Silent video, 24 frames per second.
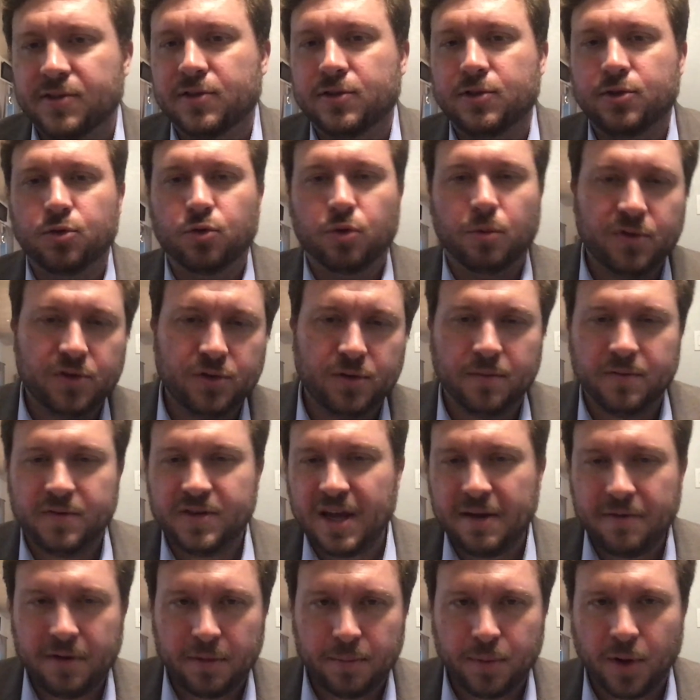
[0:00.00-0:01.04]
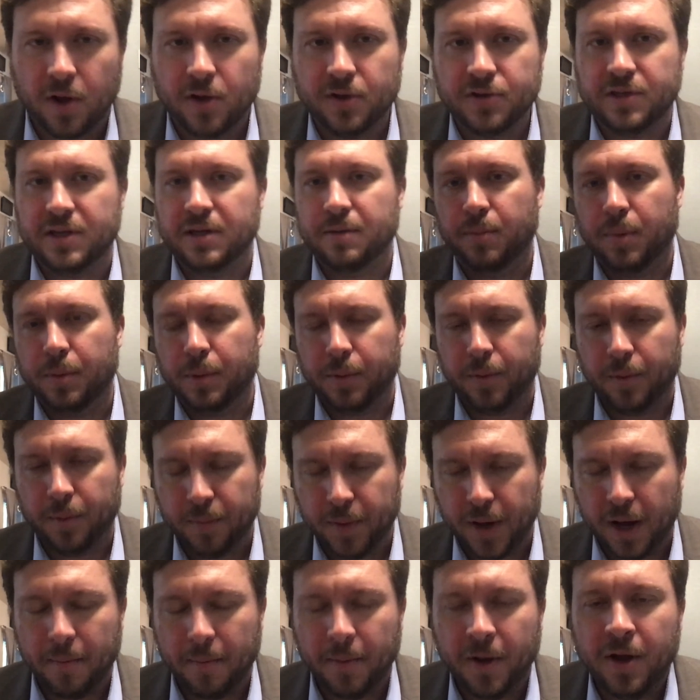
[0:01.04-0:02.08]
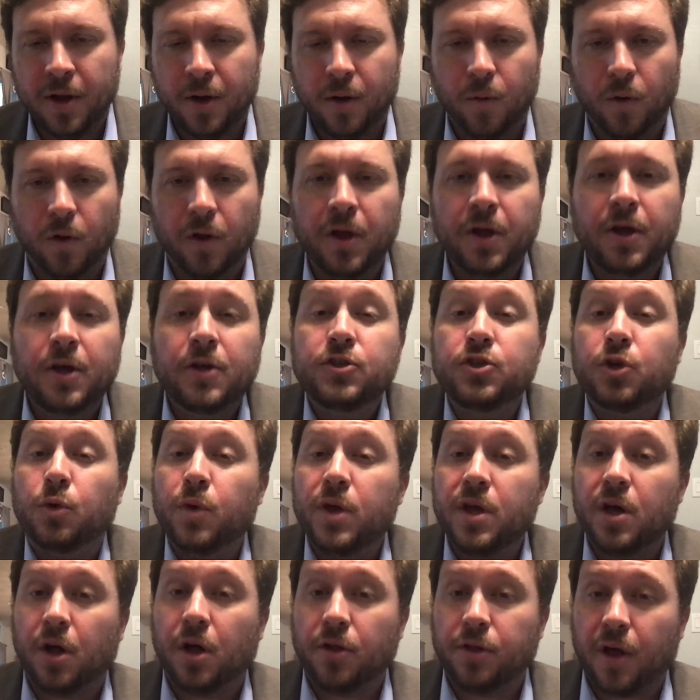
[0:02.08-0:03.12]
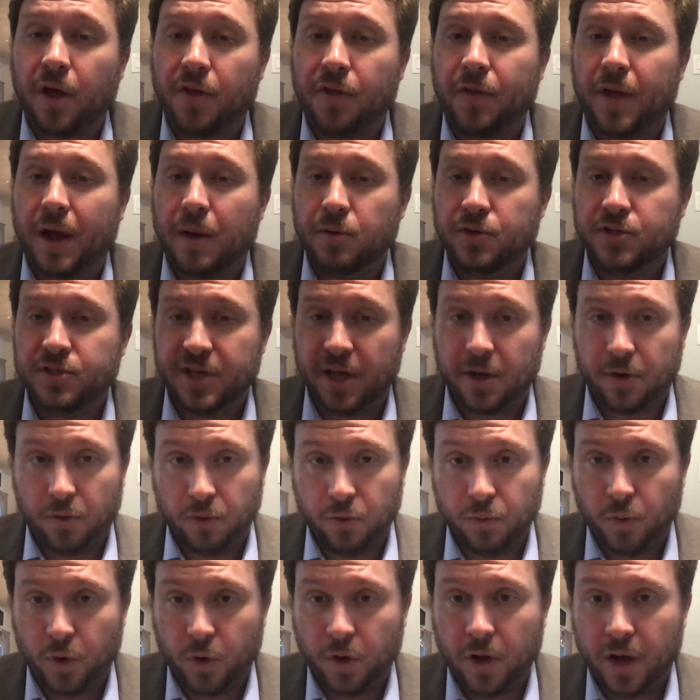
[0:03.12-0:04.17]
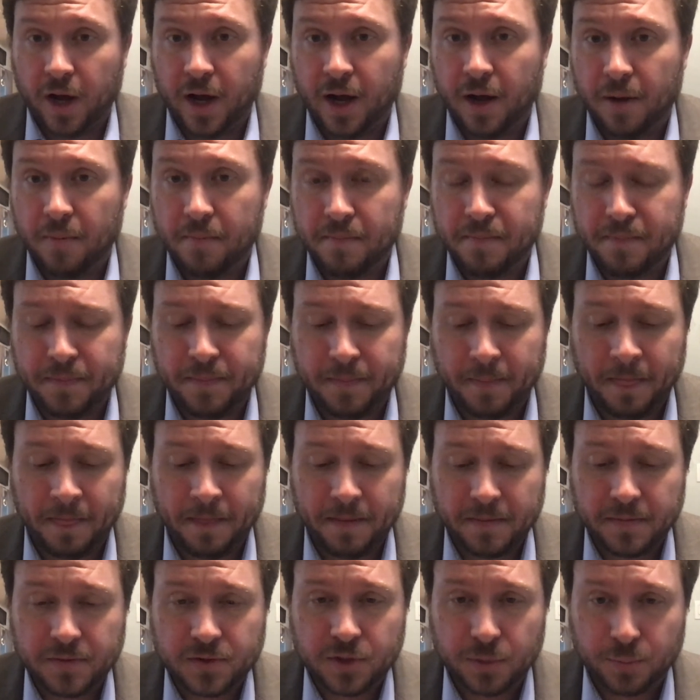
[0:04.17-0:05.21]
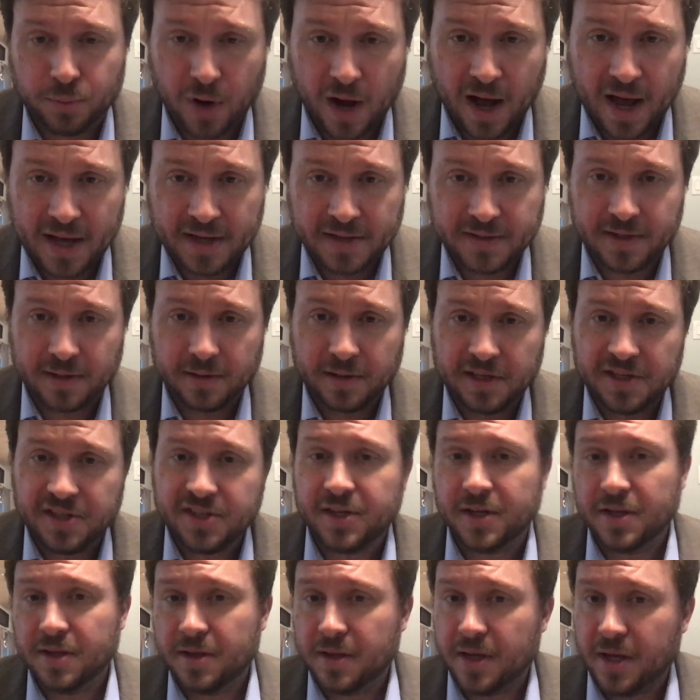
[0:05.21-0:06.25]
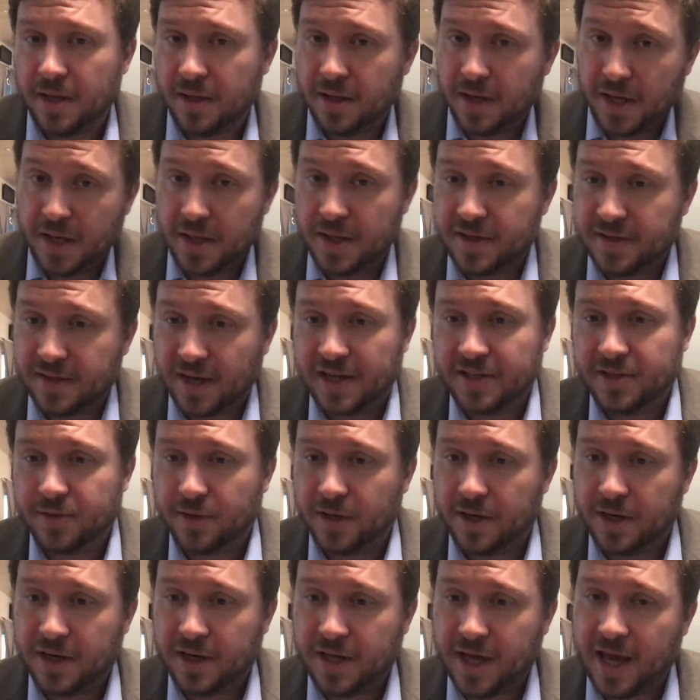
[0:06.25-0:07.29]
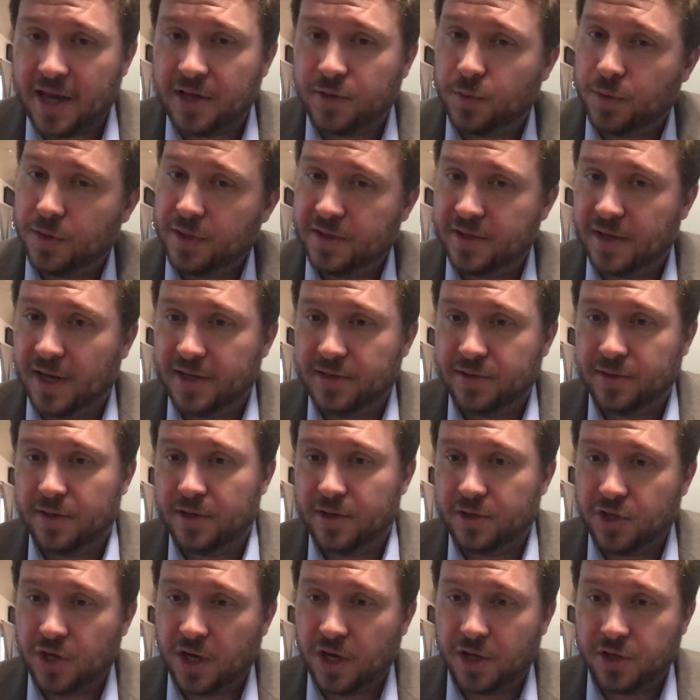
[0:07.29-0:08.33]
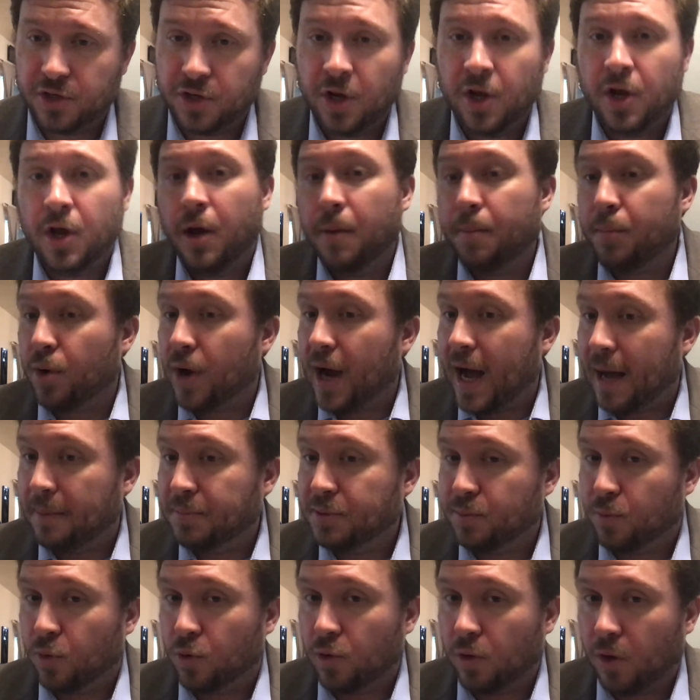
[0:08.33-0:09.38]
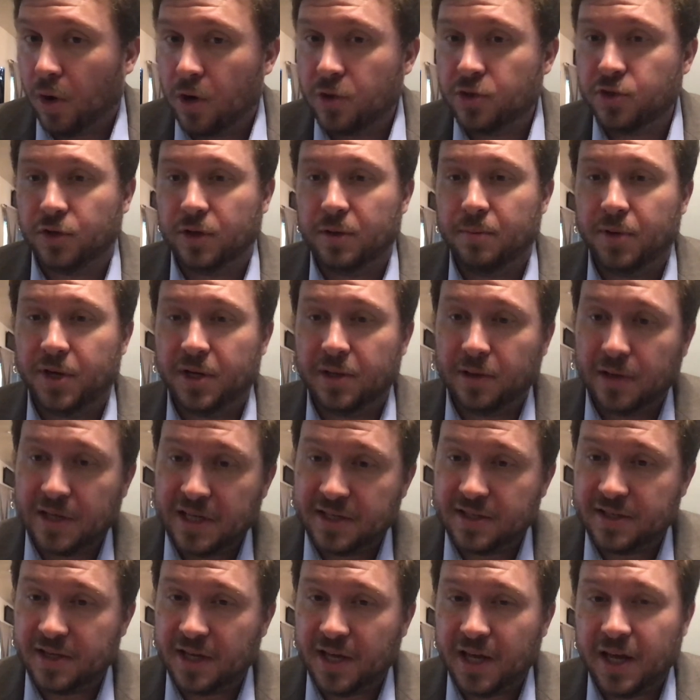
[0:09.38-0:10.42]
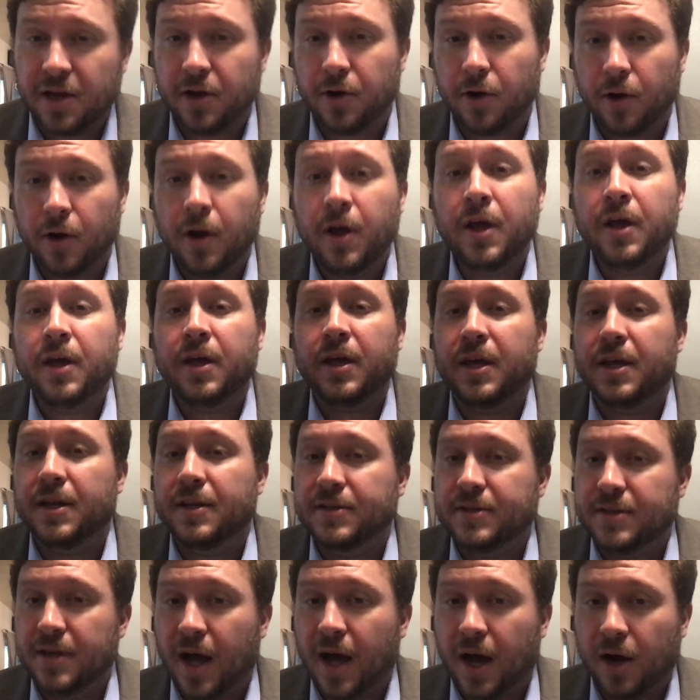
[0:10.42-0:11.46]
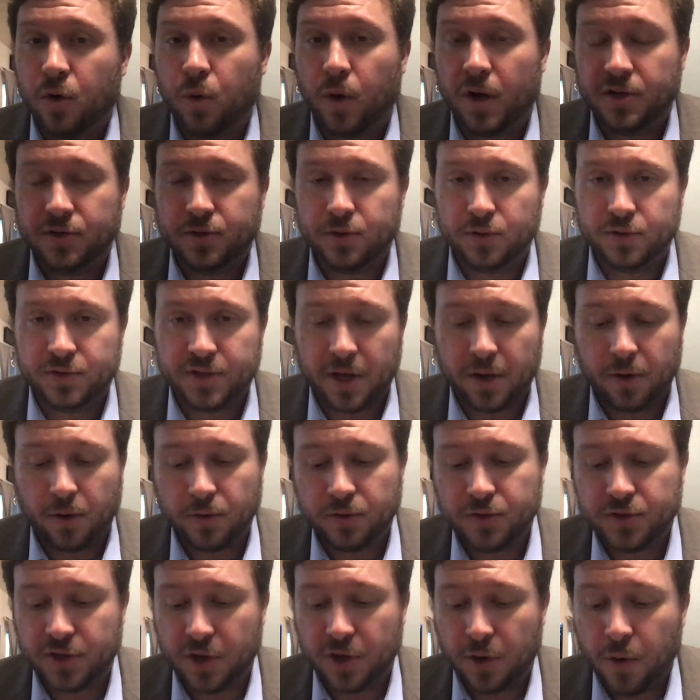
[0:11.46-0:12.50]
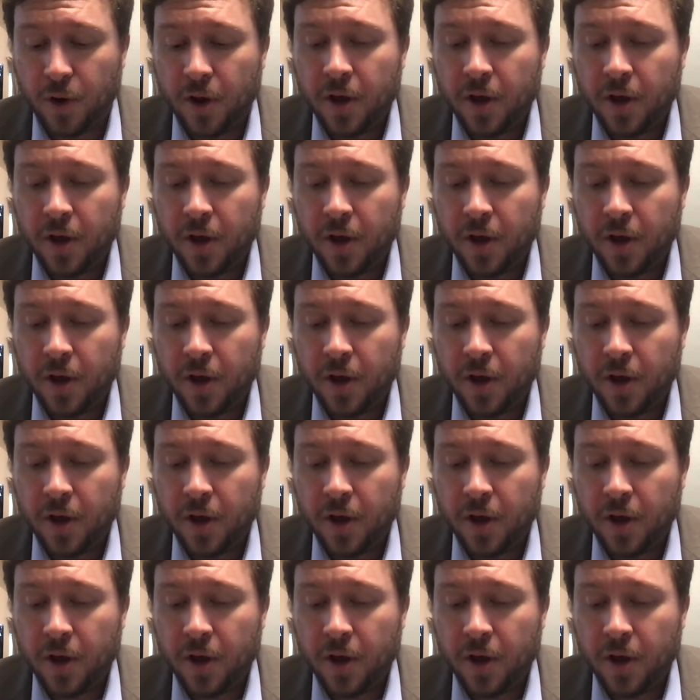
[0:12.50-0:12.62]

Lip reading: through a safety policy and blah, blah, blah. Well, so we all thought that was settled. Well, surprise, at least in this isolated case with this isolated judge, perhaps more largely, but at least here, it is not quite so settled. So